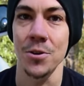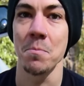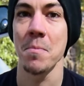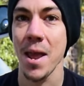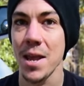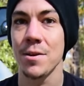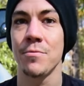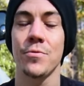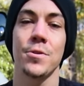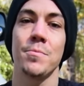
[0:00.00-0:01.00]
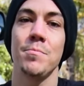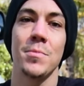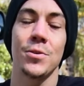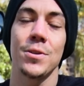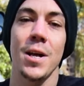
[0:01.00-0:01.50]
They're made for
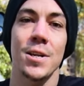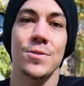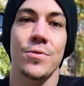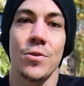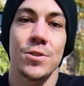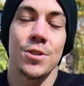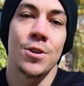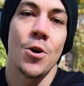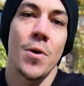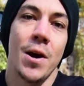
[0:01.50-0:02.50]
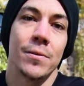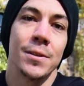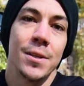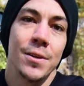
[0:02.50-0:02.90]
middle-class folks to go out